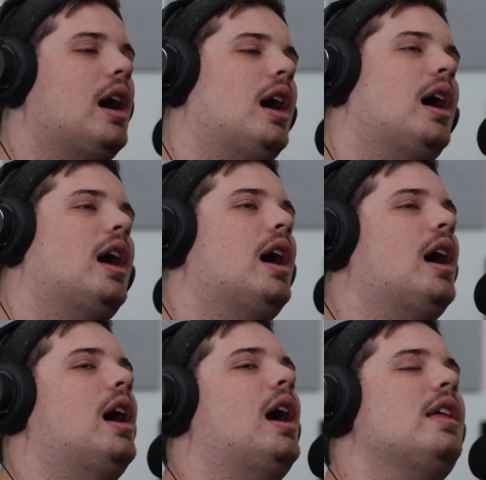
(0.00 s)

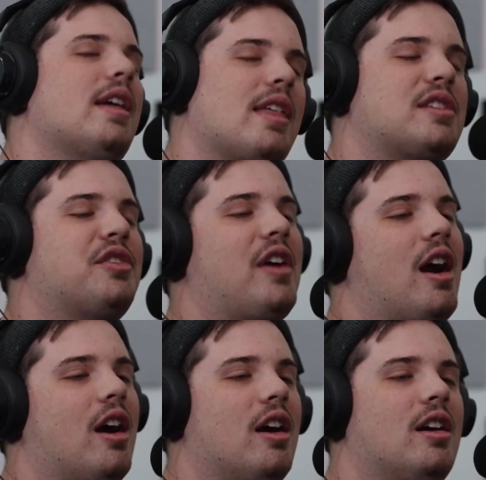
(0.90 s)
I think that's
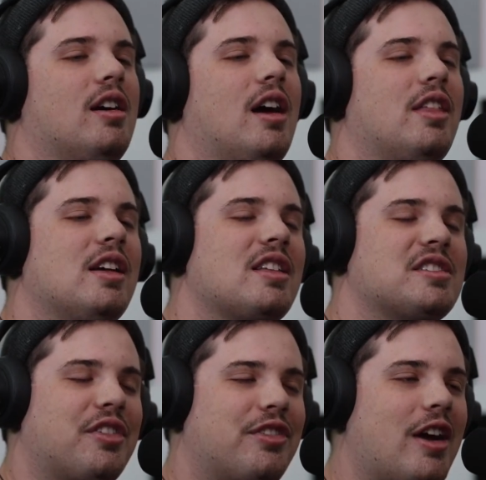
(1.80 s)
fair. I think
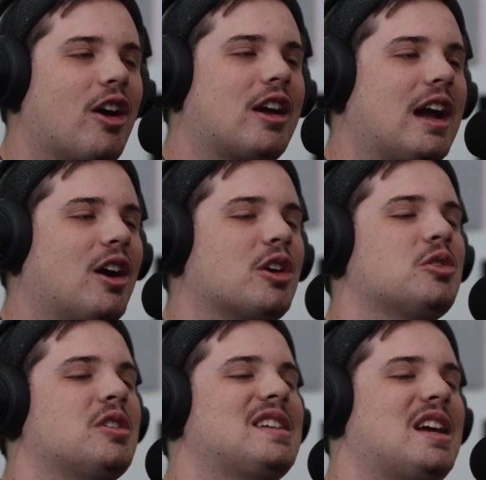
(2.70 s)
that's a fair
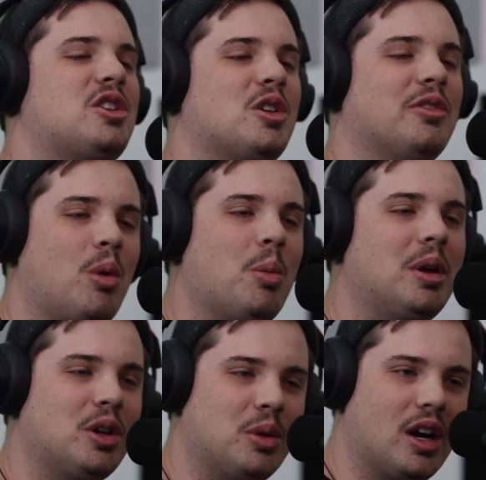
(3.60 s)
characterization of what
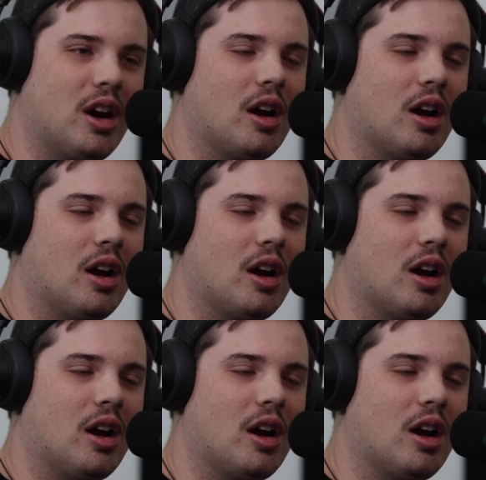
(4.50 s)
we do here.